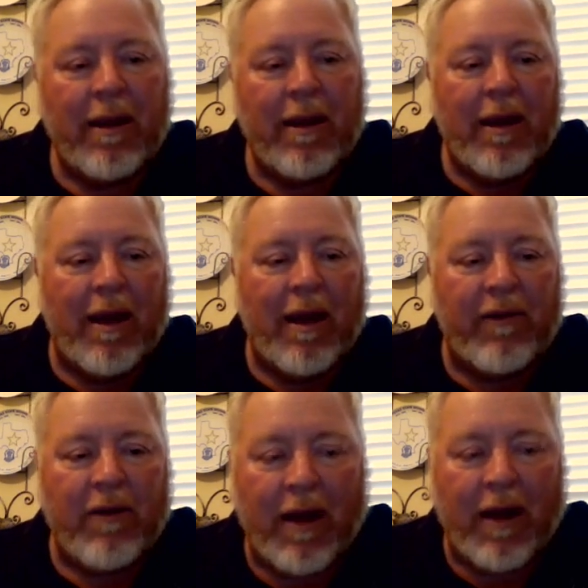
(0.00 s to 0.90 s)
If
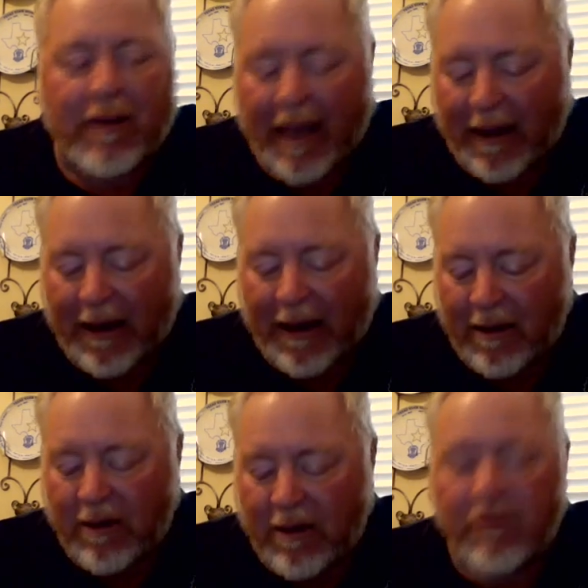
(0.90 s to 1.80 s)
you contact
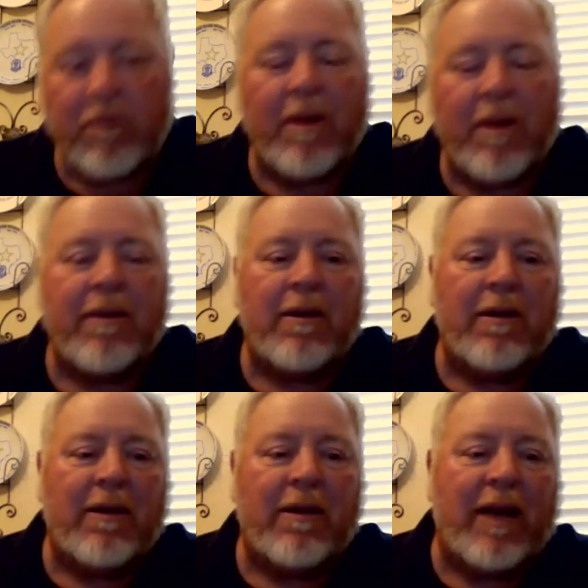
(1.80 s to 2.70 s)
Joan Smith at the
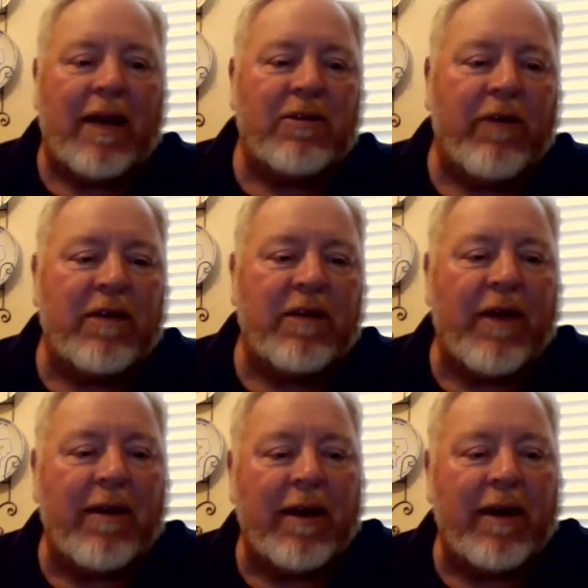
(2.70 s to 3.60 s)
National Grange
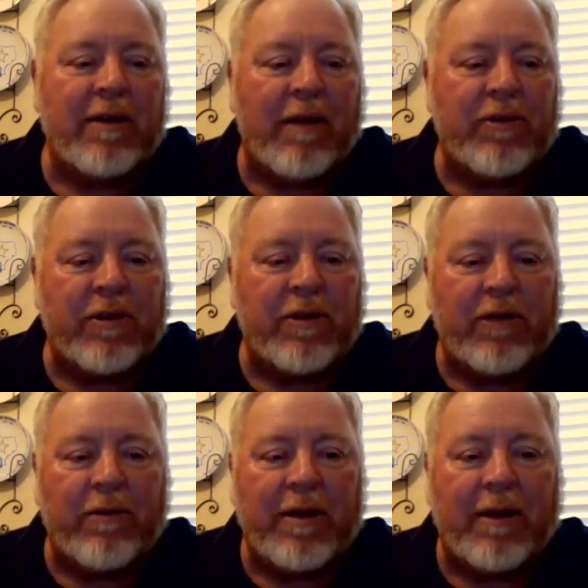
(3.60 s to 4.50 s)
Foundation, I'm sure she
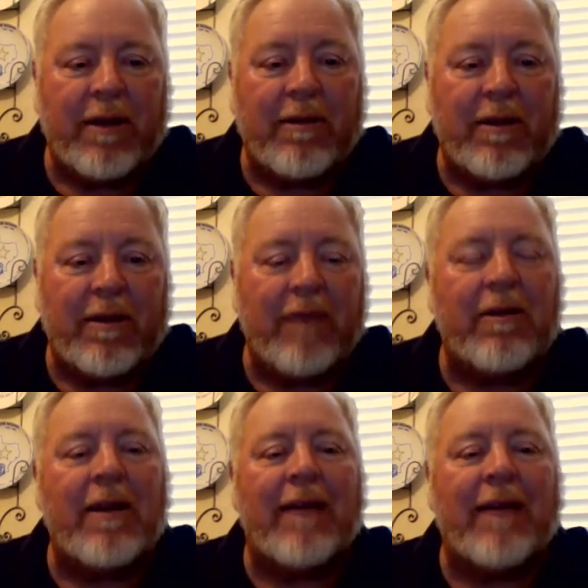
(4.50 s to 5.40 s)
will be tickled to
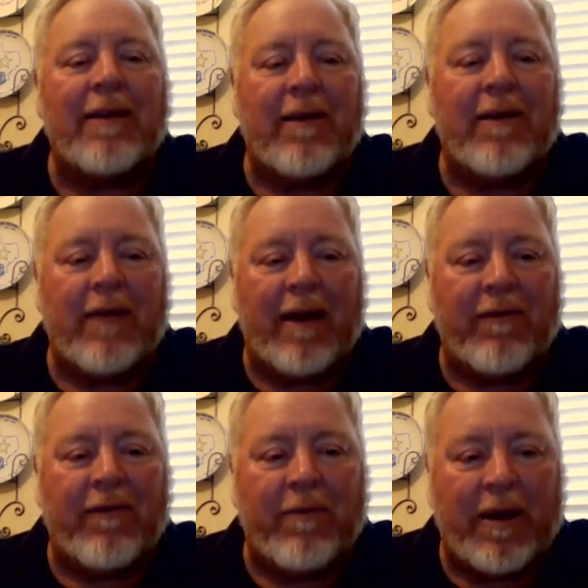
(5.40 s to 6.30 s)
death to give you that
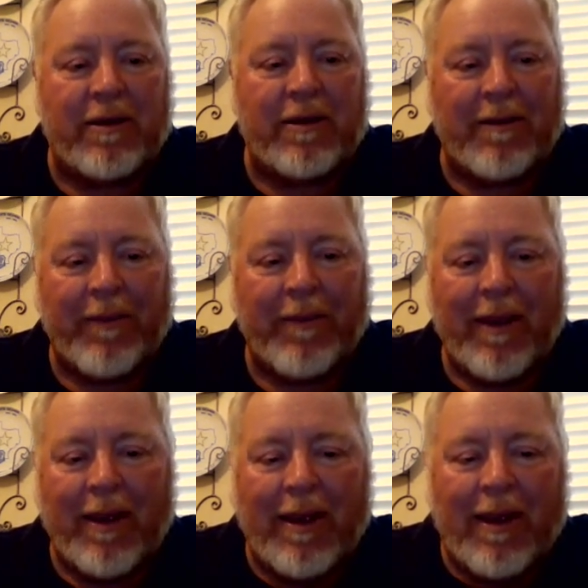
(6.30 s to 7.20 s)
information.
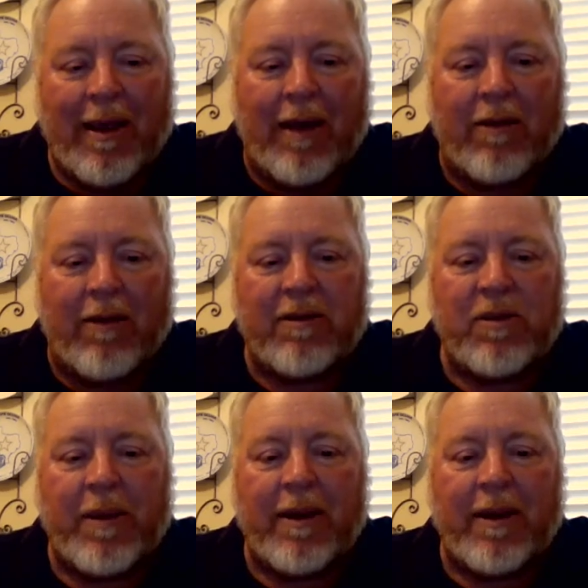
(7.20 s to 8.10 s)
And also,
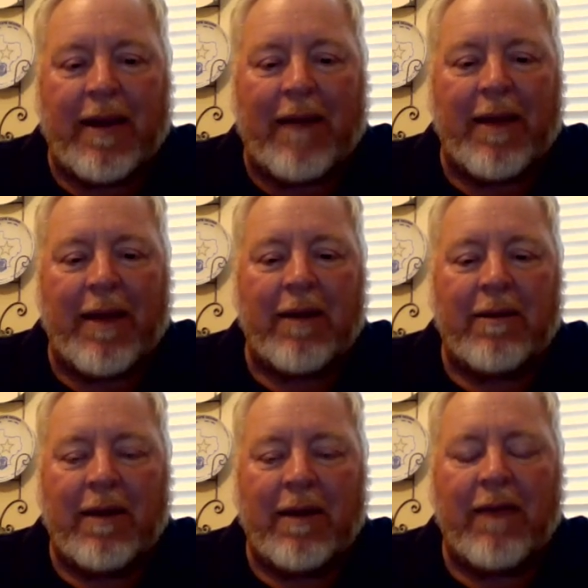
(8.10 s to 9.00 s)
speaking of that, Amanda,
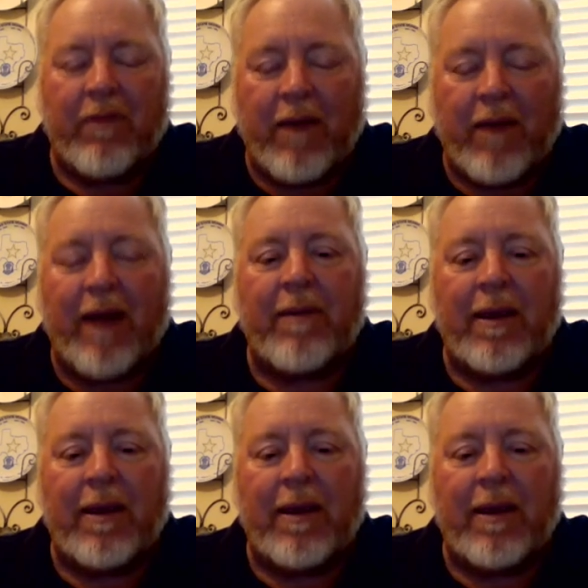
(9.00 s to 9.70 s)
thank you for reminding me.